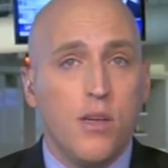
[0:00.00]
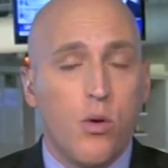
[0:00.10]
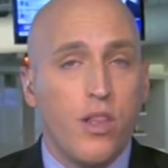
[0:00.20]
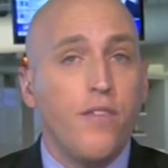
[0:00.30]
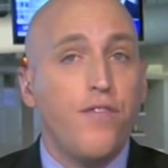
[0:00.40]

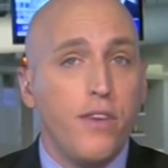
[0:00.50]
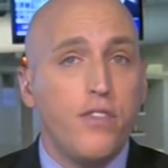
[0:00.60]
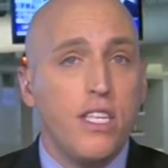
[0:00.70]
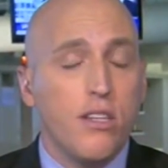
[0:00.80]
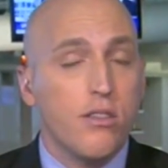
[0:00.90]
more than
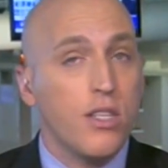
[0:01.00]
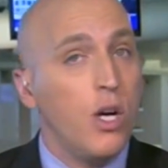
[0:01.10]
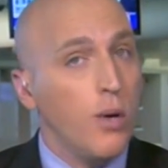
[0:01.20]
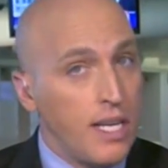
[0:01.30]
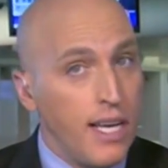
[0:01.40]
50 years
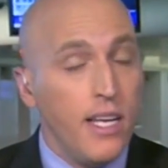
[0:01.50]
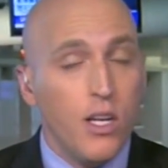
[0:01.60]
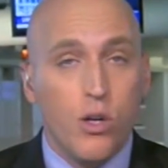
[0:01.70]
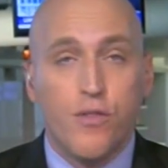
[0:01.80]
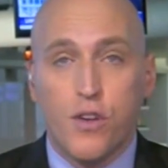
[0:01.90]
ago again
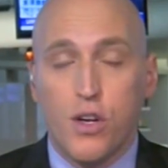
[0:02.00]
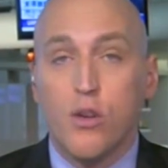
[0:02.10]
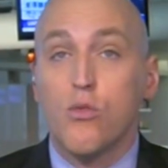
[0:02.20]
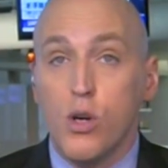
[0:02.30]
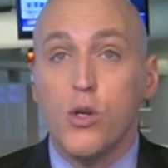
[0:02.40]
over
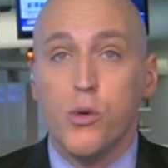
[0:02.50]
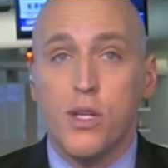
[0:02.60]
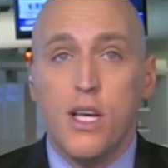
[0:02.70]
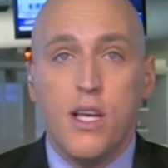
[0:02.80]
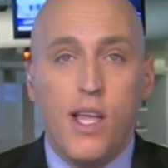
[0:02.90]
a road.